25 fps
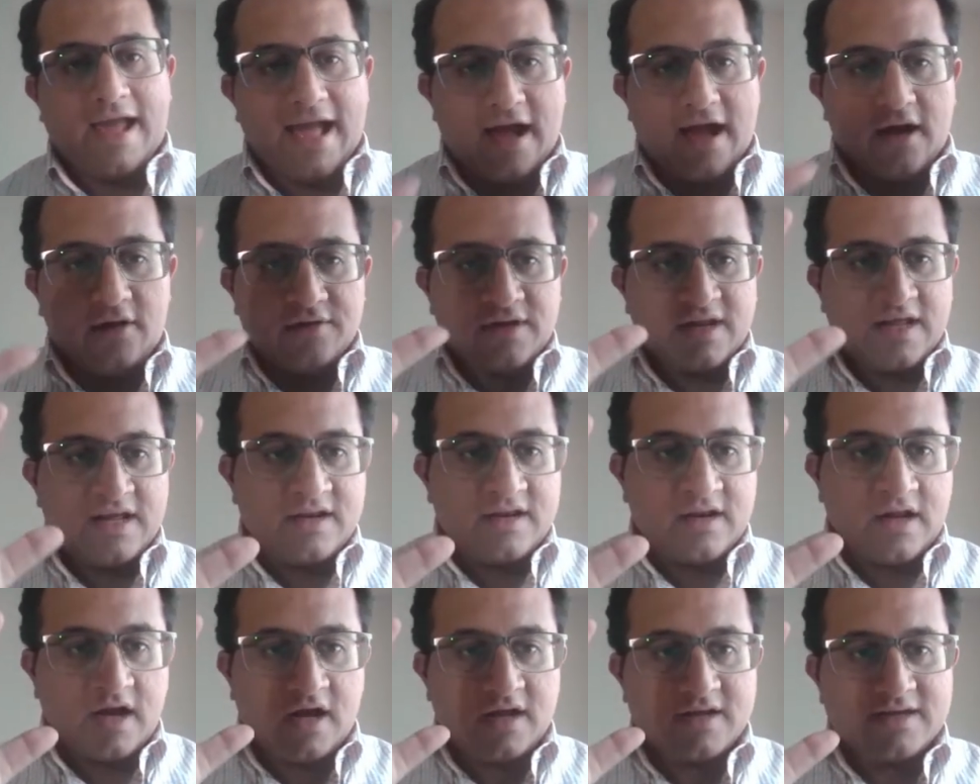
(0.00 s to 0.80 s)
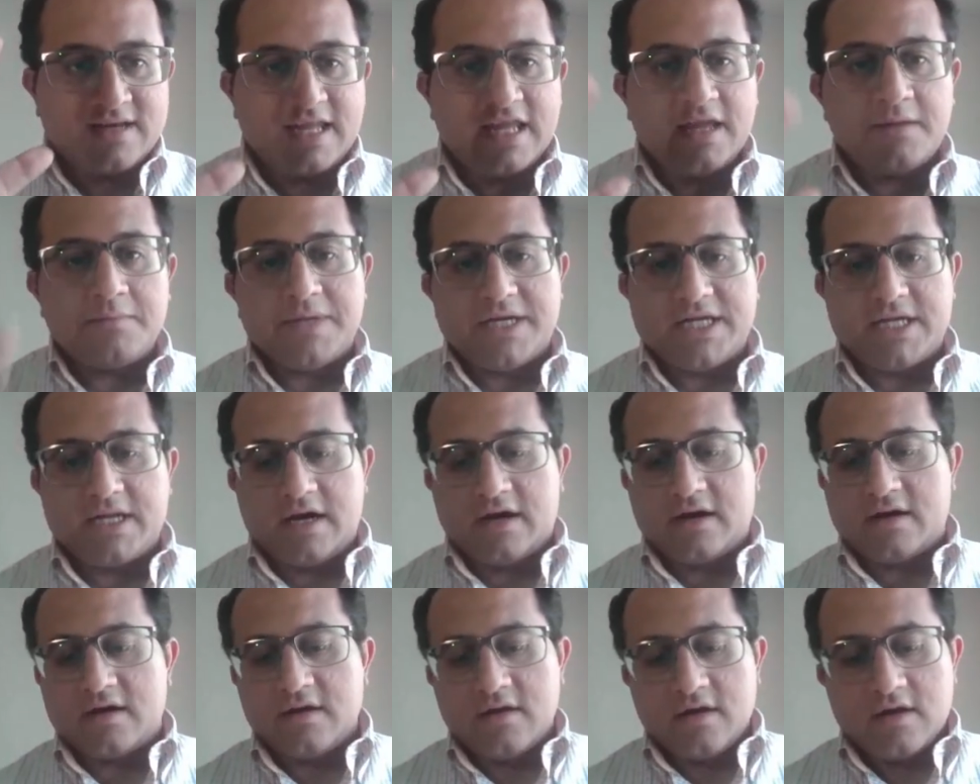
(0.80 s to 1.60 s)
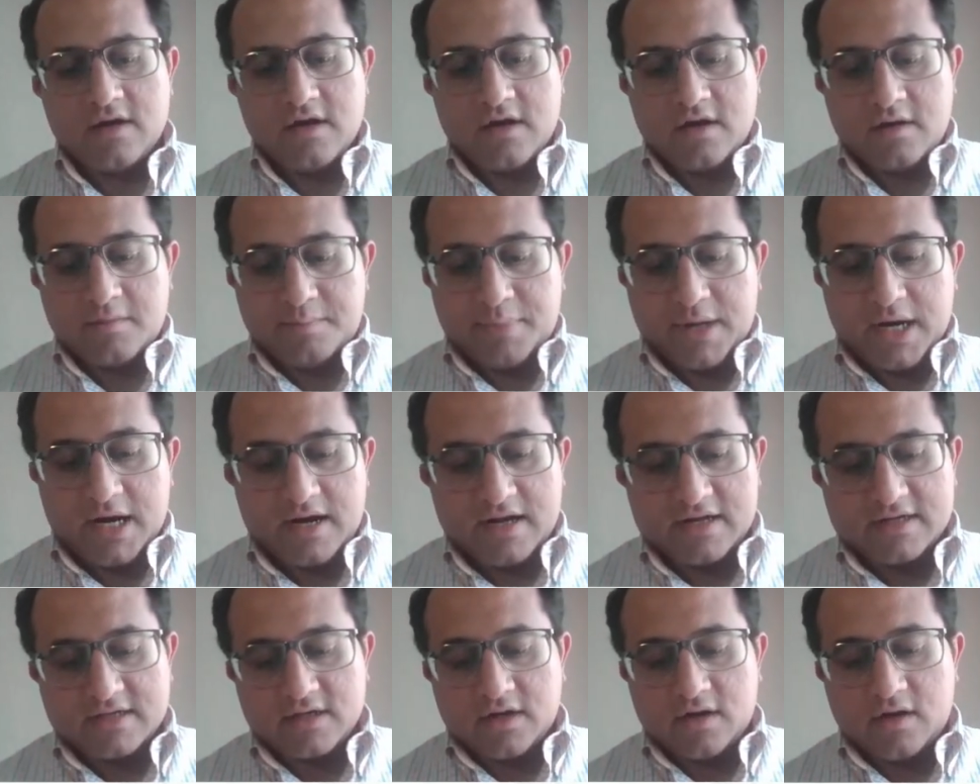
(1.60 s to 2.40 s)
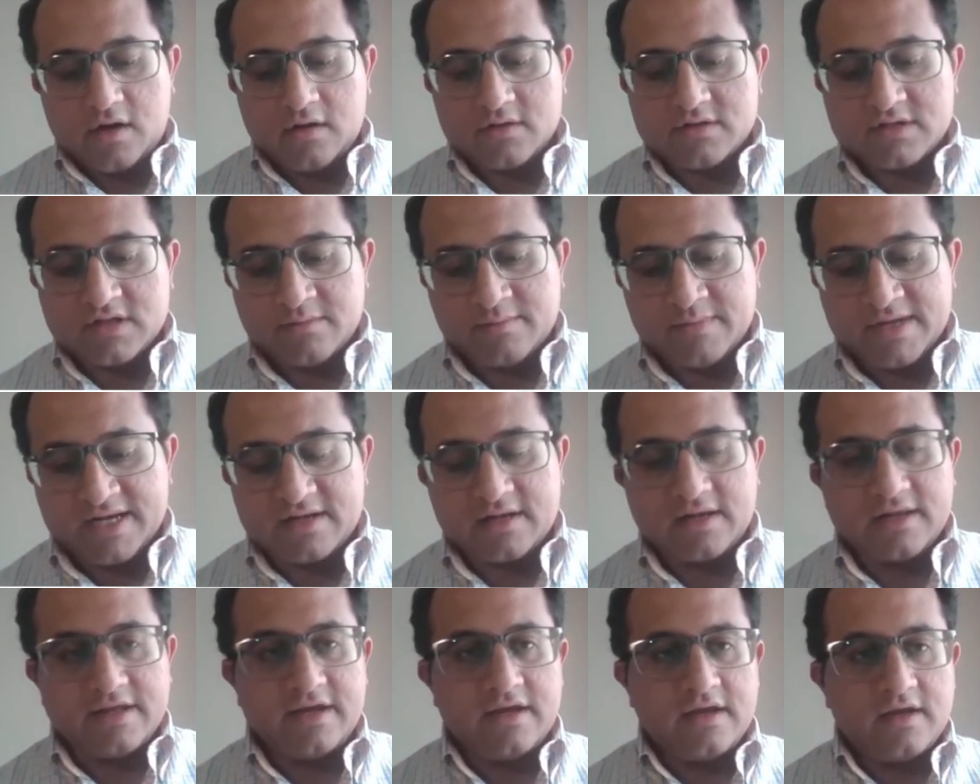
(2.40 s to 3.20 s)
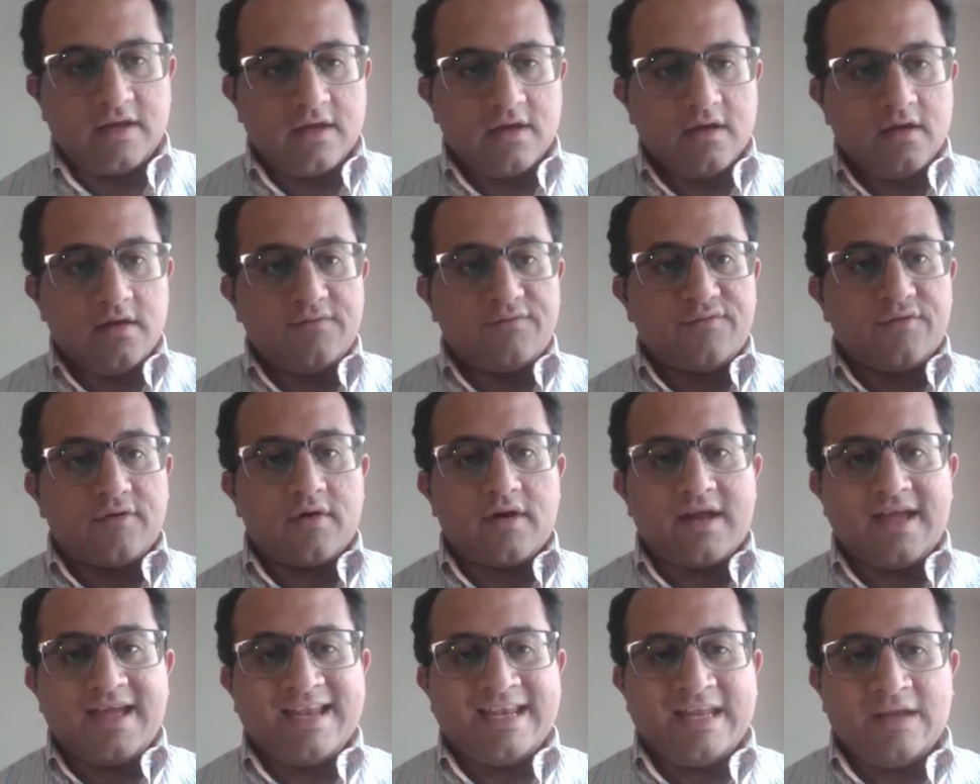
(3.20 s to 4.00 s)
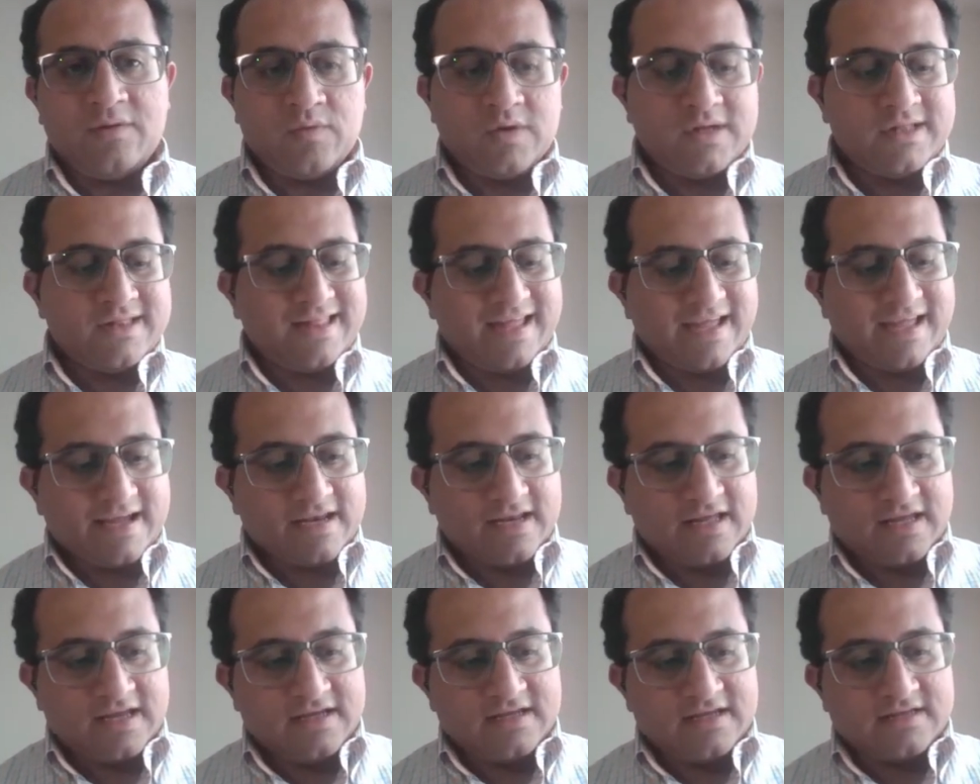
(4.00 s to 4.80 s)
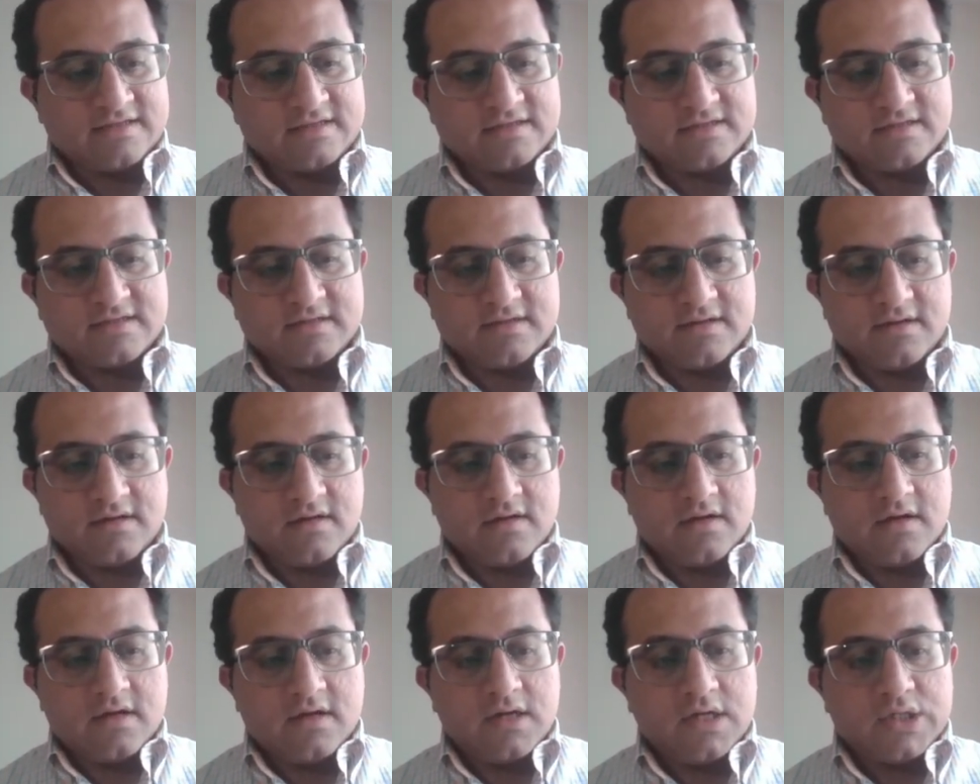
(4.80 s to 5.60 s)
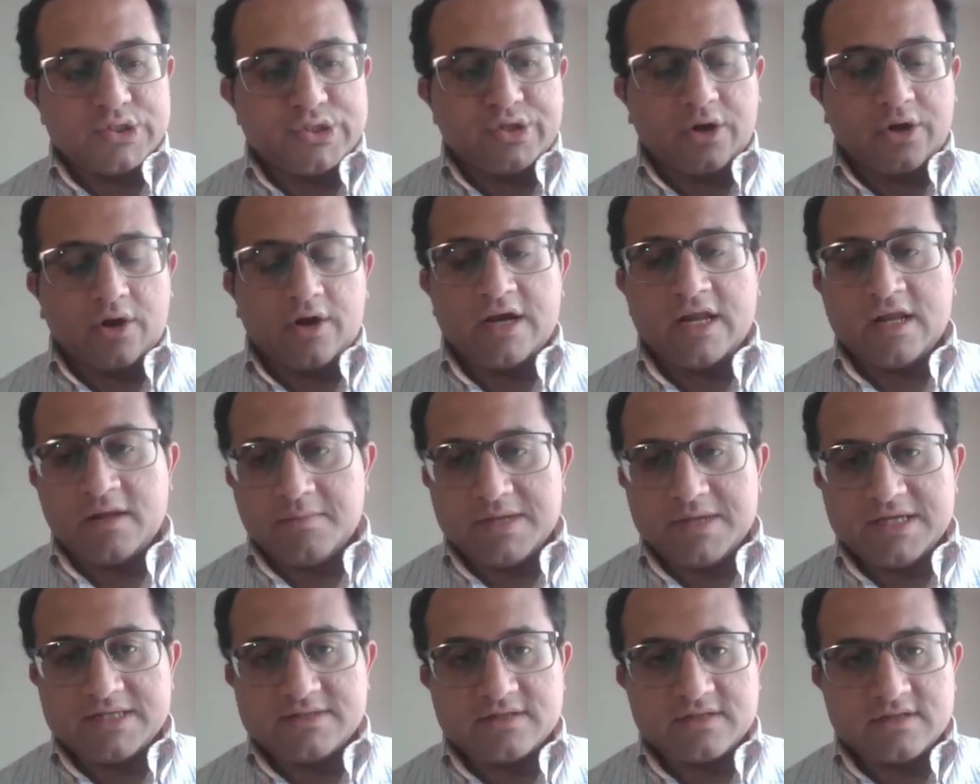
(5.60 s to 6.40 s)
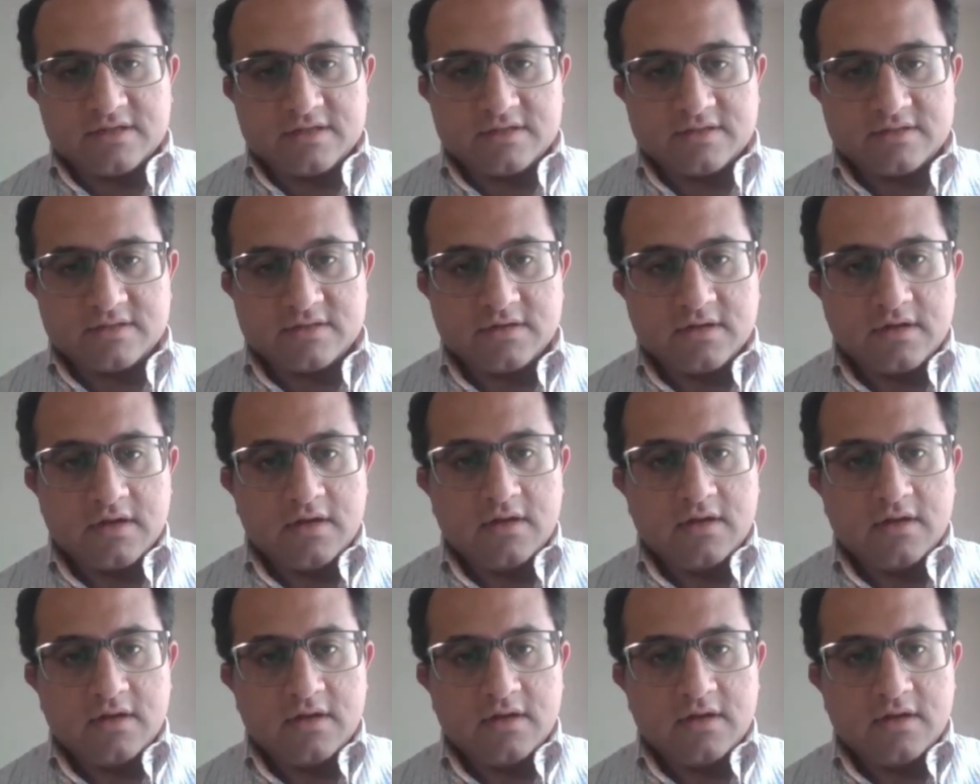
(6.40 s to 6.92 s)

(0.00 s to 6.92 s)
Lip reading: hound in on EBITDA, but ultimately for anyone that is starting a business,